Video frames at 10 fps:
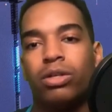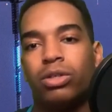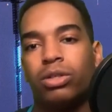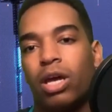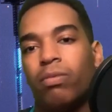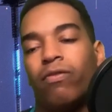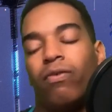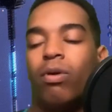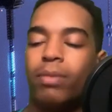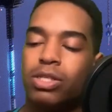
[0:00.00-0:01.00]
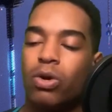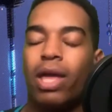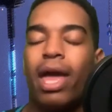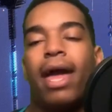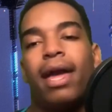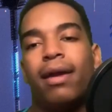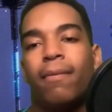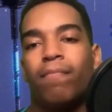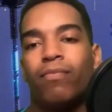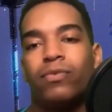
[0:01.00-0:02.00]
shape or form, it's
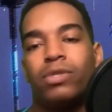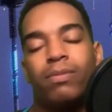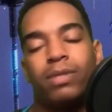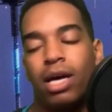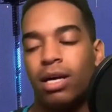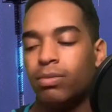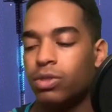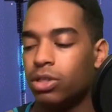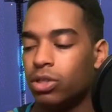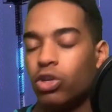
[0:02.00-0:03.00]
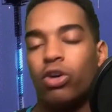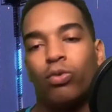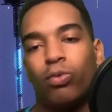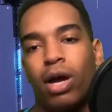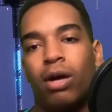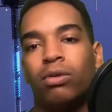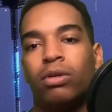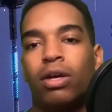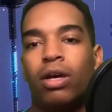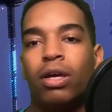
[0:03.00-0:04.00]
okay sometimes to joke
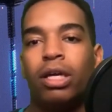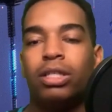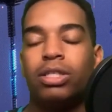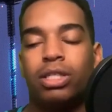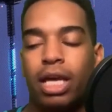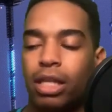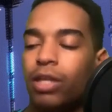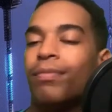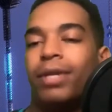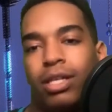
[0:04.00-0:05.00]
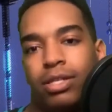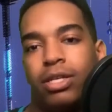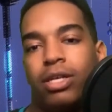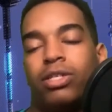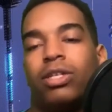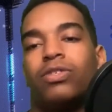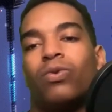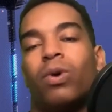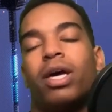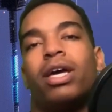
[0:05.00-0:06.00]
around, to take a little bit of the seriousness
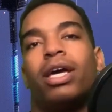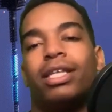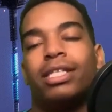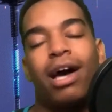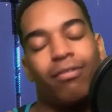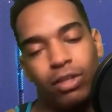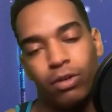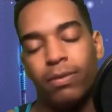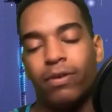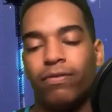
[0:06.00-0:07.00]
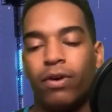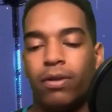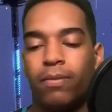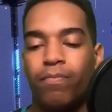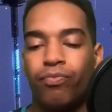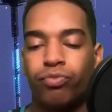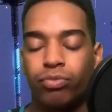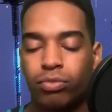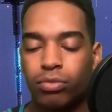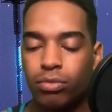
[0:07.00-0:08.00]
away, and to have a little bit of fun.
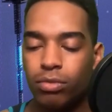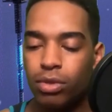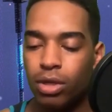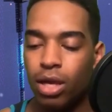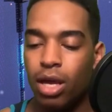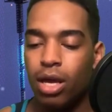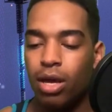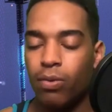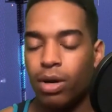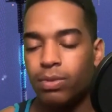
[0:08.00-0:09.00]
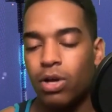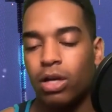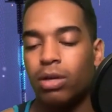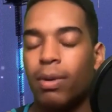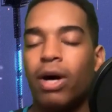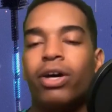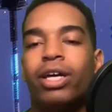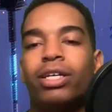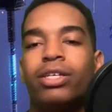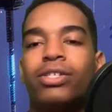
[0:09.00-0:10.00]
And what I'm talking about
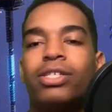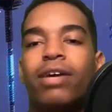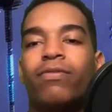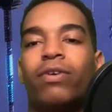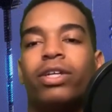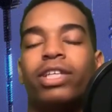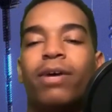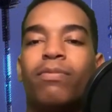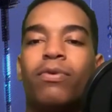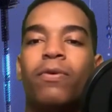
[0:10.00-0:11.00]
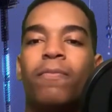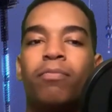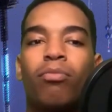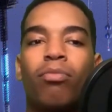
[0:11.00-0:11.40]
is, say, for example,